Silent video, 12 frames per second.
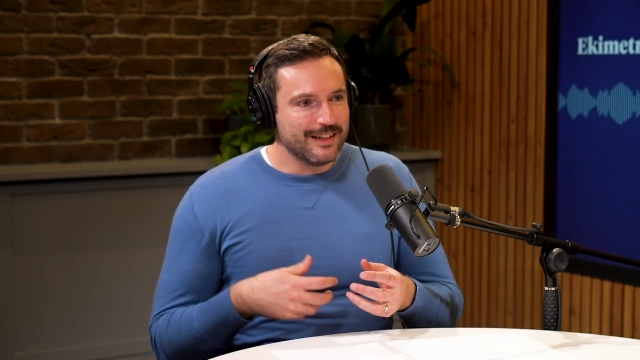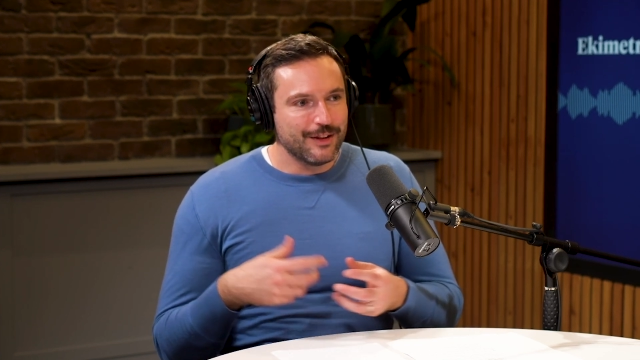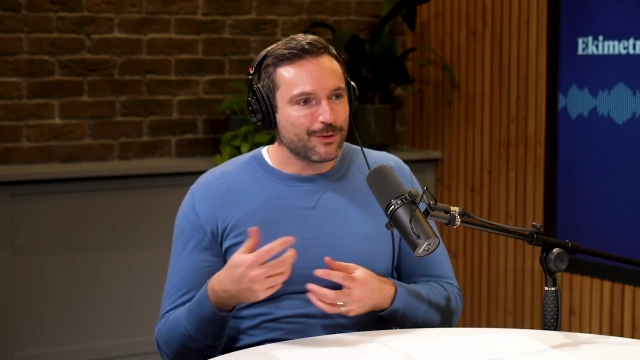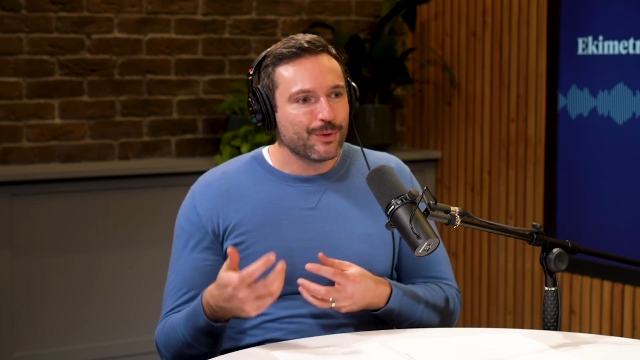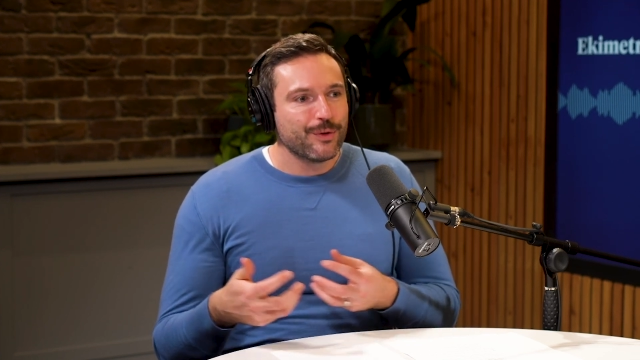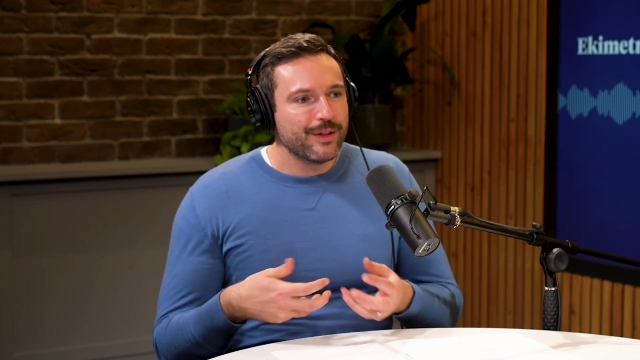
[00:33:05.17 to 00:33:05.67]
and
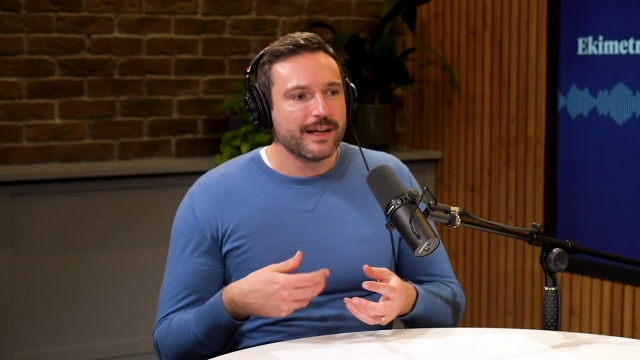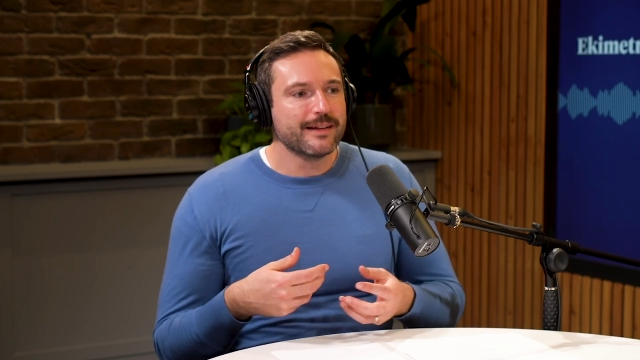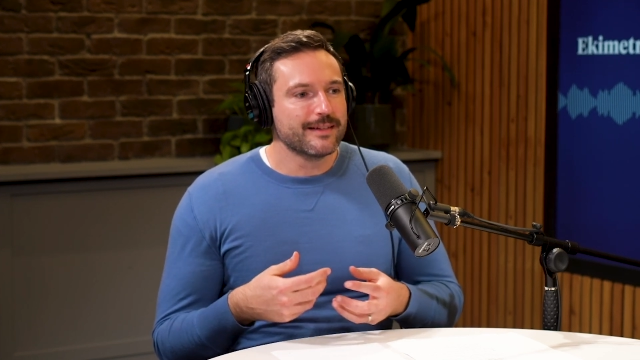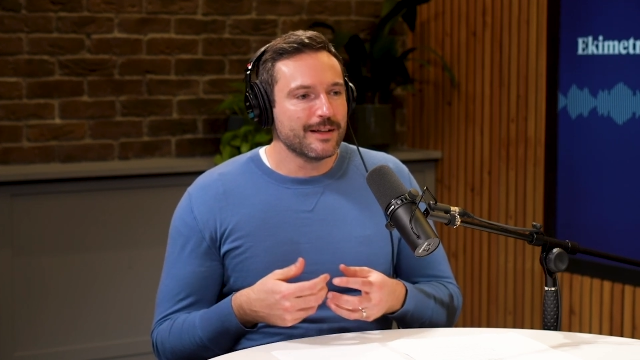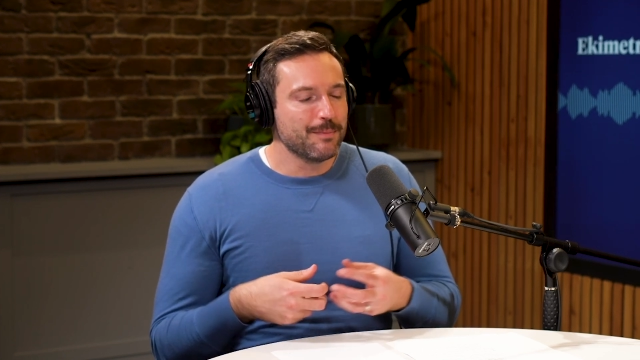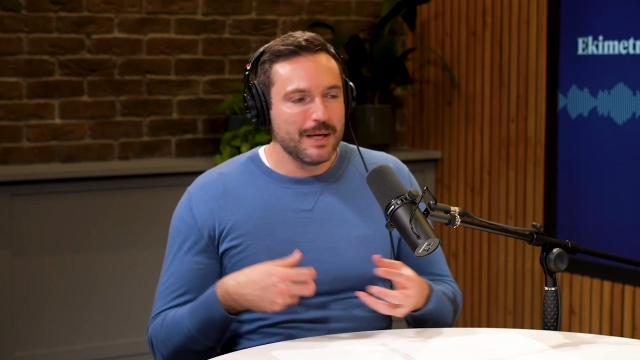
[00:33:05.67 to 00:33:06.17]
they're all
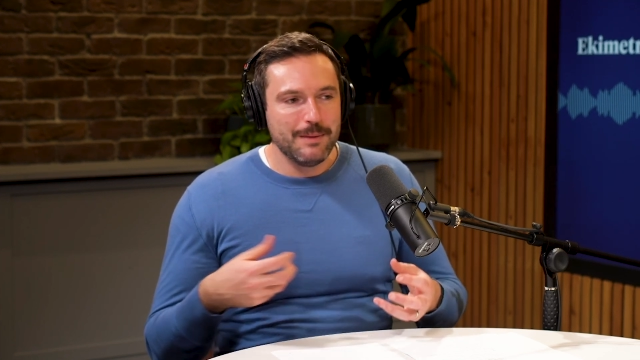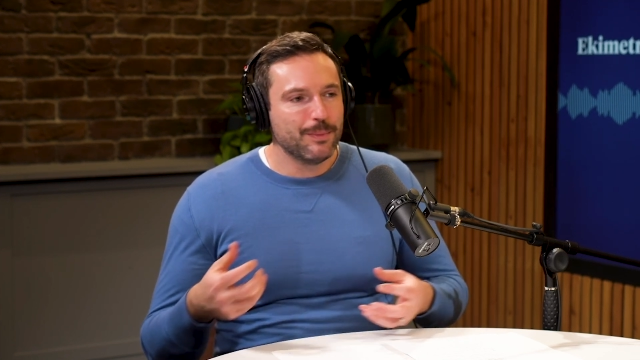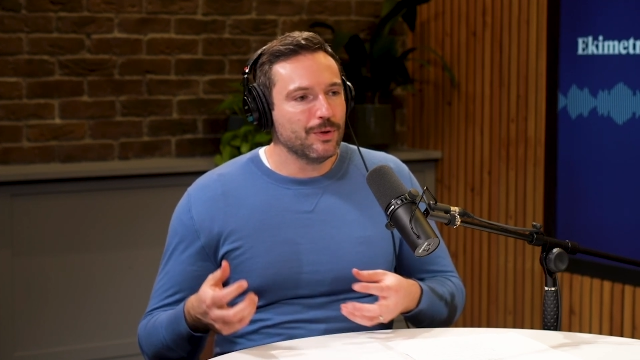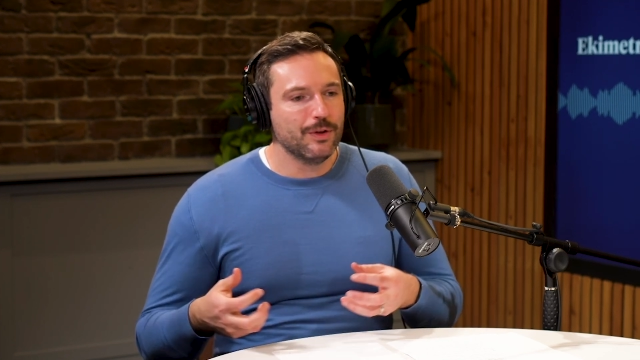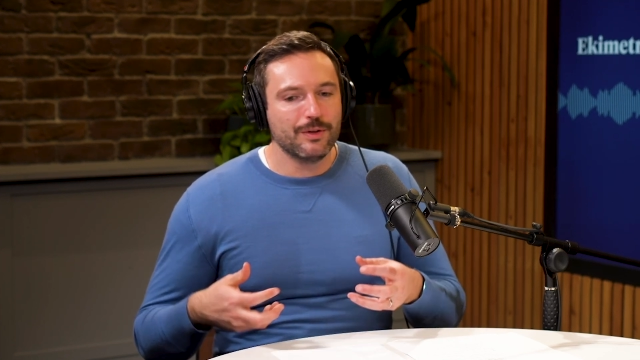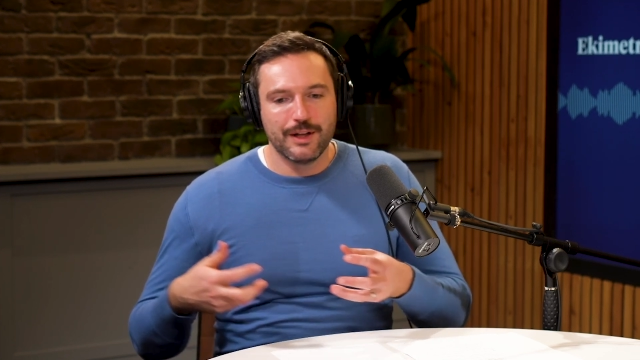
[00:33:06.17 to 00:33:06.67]
things that
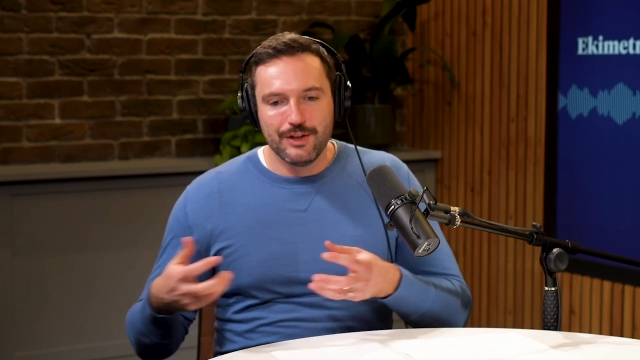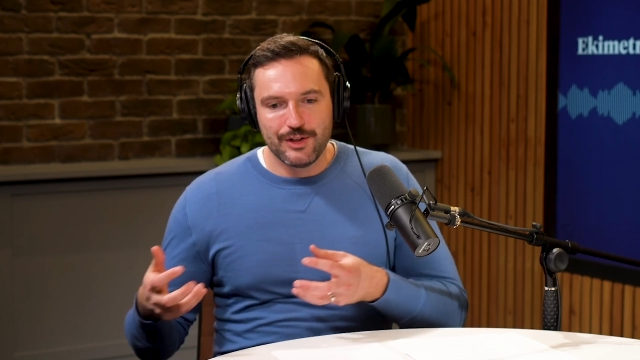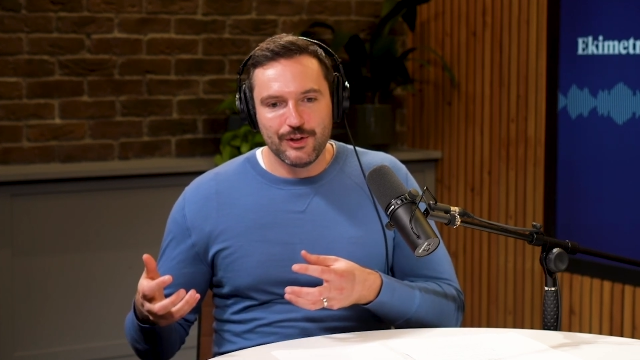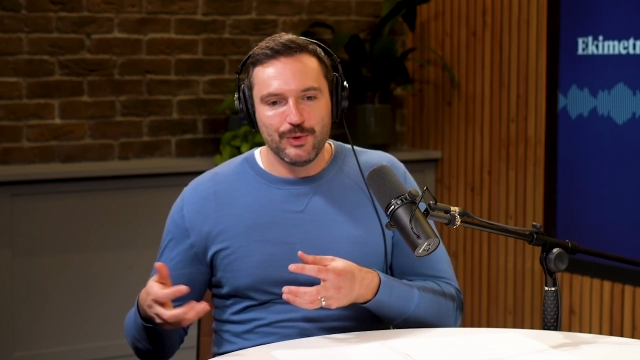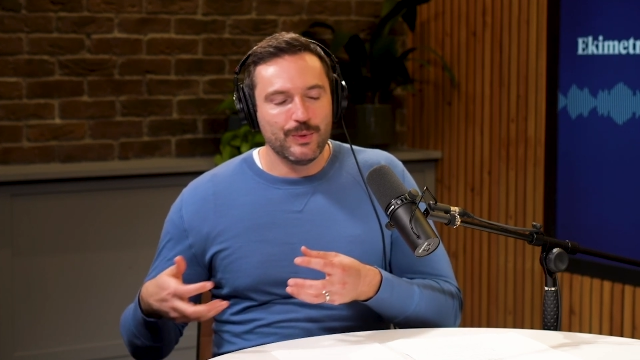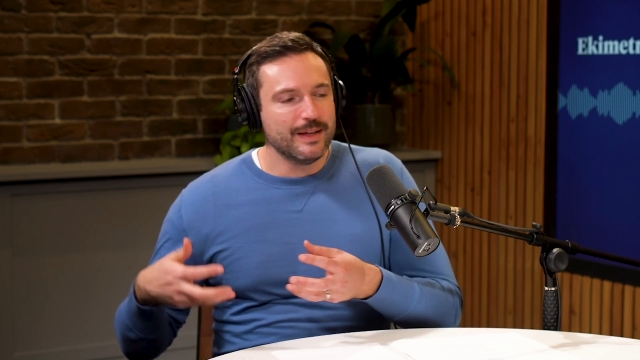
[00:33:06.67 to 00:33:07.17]
people can
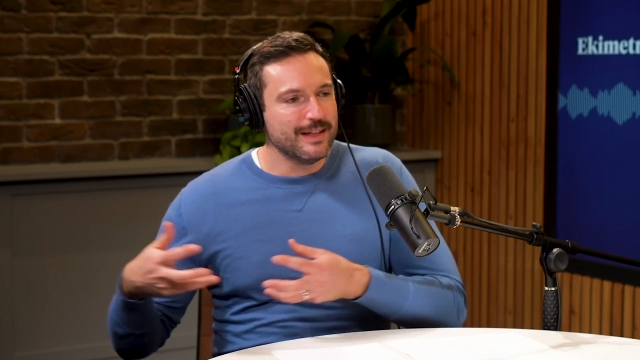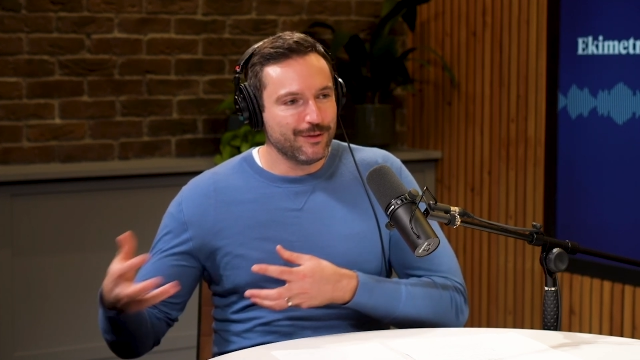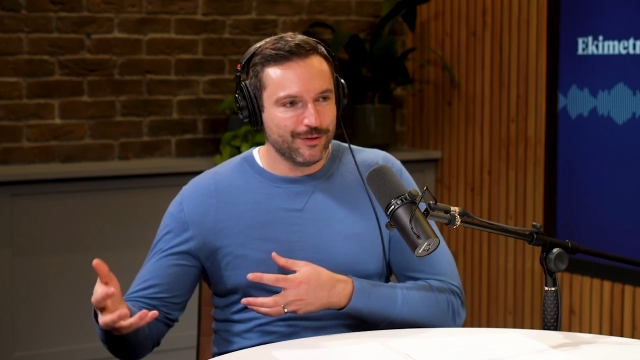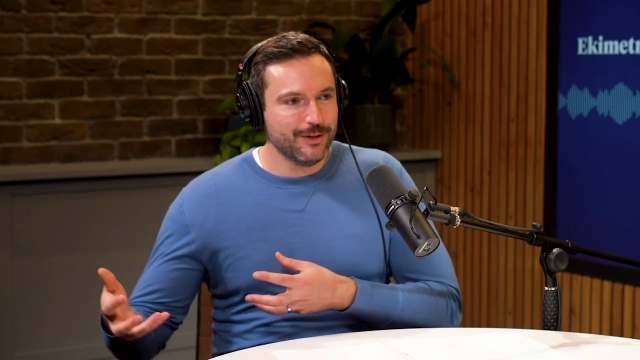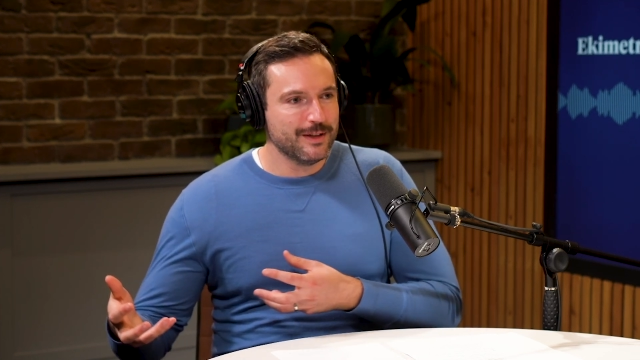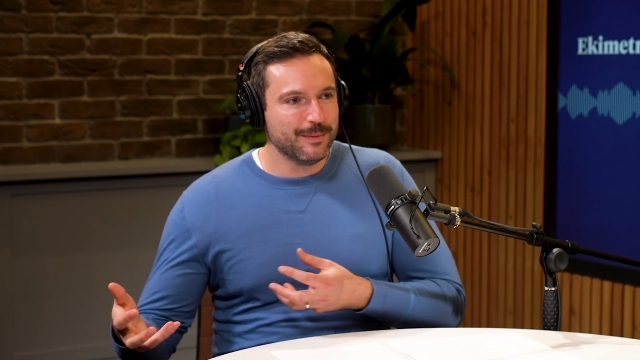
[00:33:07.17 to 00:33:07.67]
do in different